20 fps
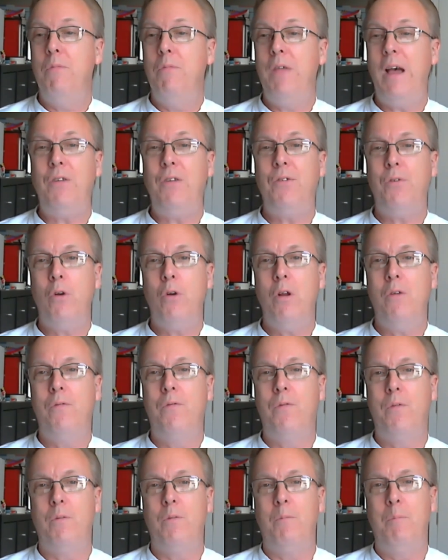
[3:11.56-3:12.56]
that sort of
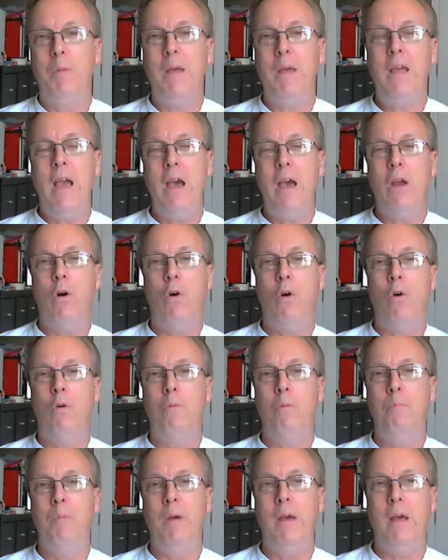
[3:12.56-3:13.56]
began a
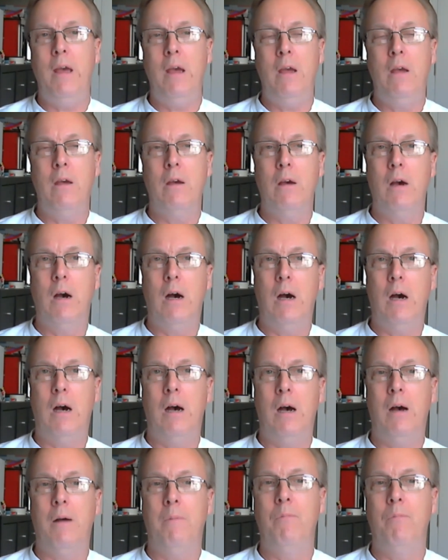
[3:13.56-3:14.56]
whole big
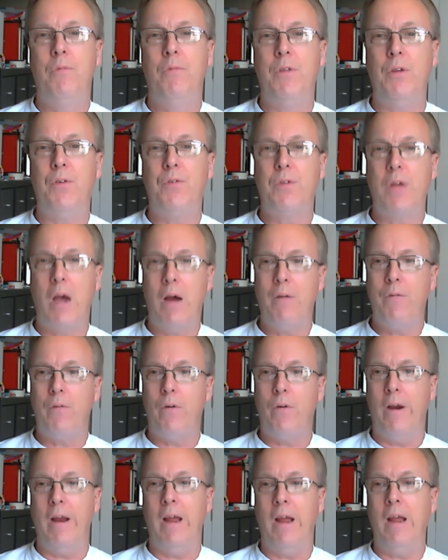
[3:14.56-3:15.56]

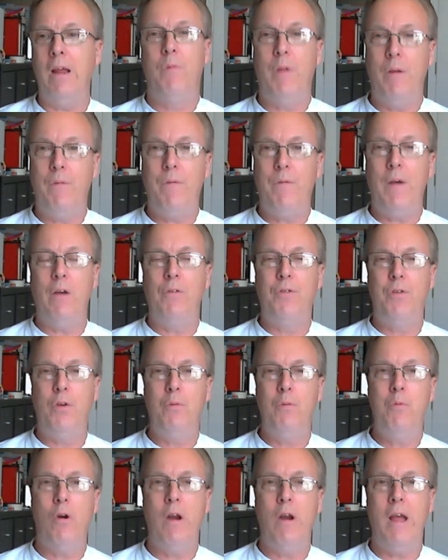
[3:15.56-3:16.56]
discovery. They found two
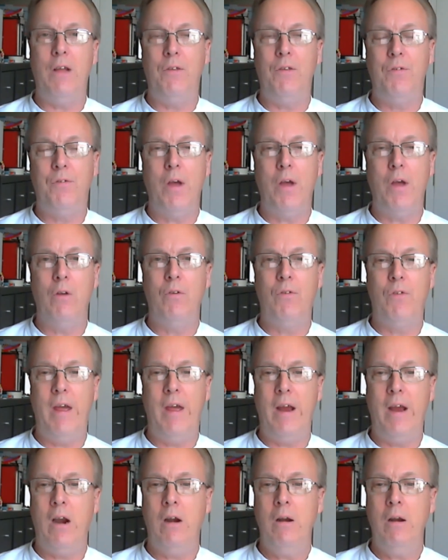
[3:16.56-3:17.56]
more headstones
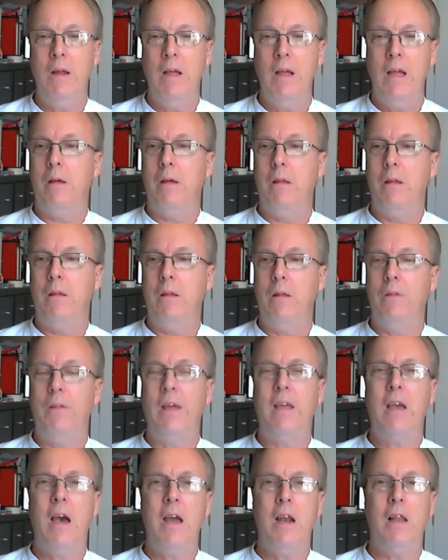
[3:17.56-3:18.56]
there. They
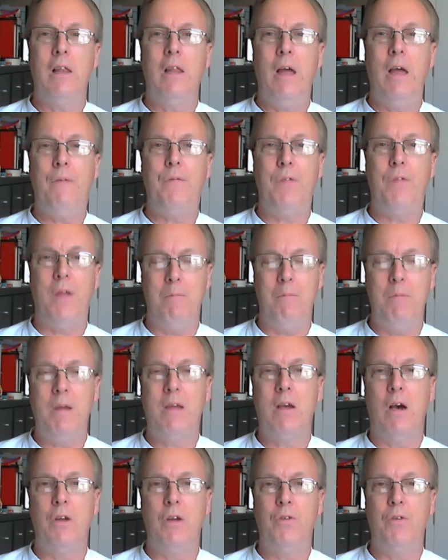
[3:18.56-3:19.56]
kind of left them
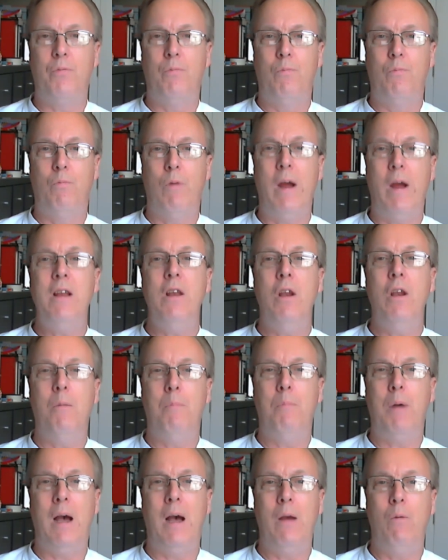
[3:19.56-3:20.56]
because right
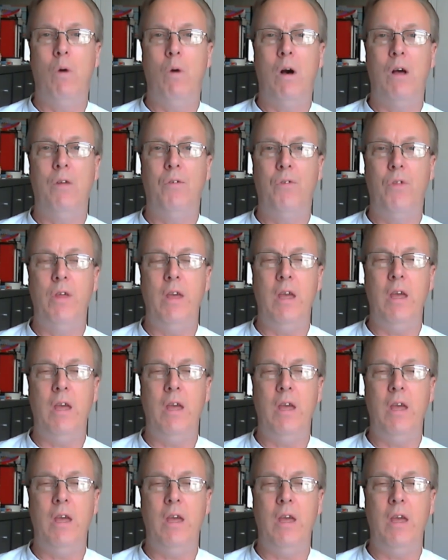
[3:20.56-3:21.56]
nearby was the